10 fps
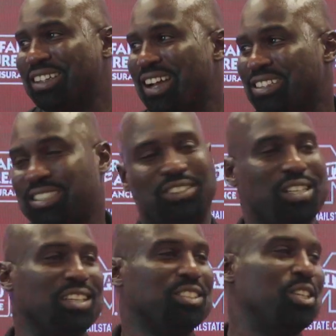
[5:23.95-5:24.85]
I say,
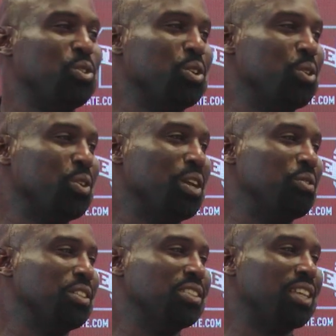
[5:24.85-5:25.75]
Chauncey, you can
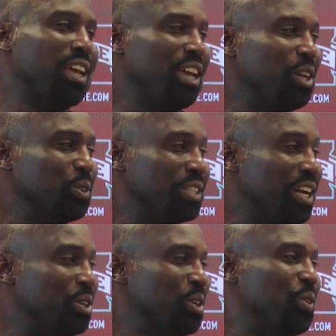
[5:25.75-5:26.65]
ever just say, hey coach, how
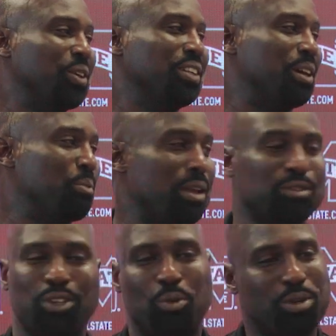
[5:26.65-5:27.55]
you doing? I mean,
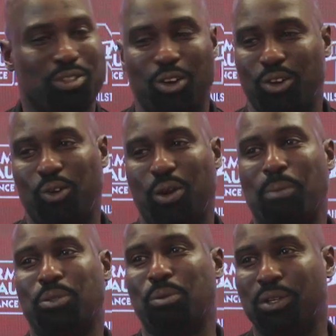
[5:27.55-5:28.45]
he's always talking
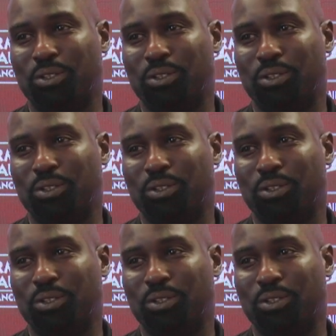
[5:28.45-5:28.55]
crap to me.